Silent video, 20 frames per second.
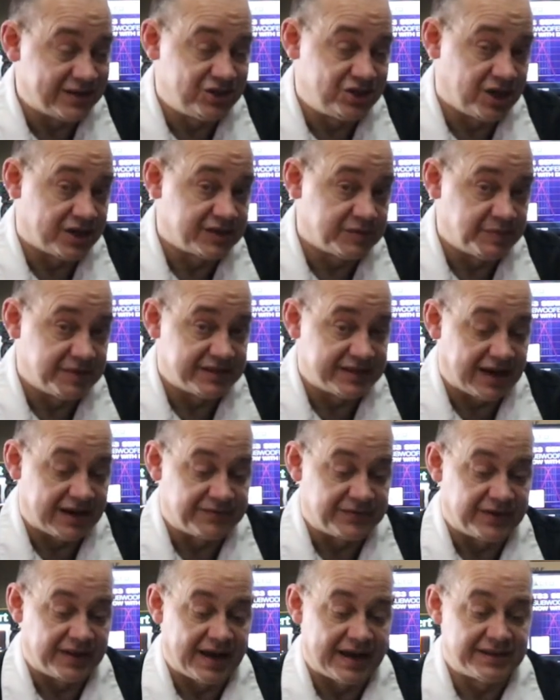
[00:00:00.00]
adjustments
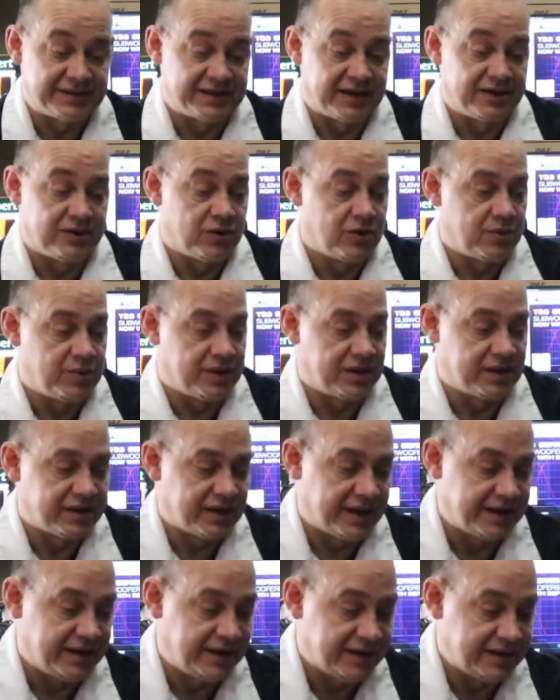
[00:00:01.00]
after that, saying, oh, well,
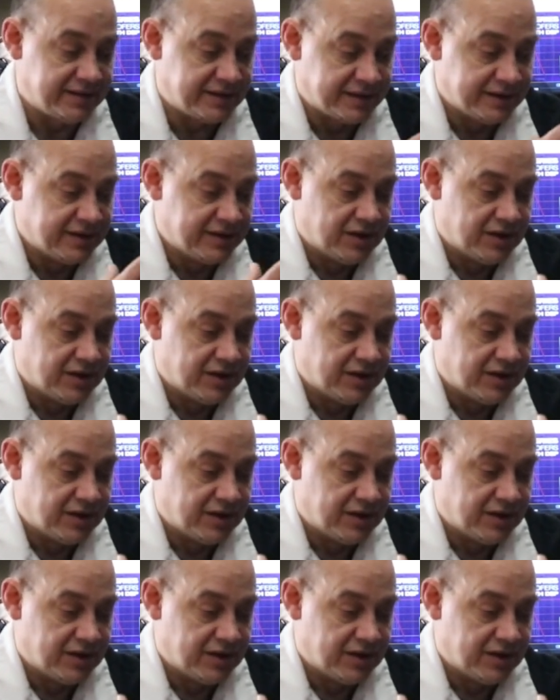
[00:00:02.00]
I need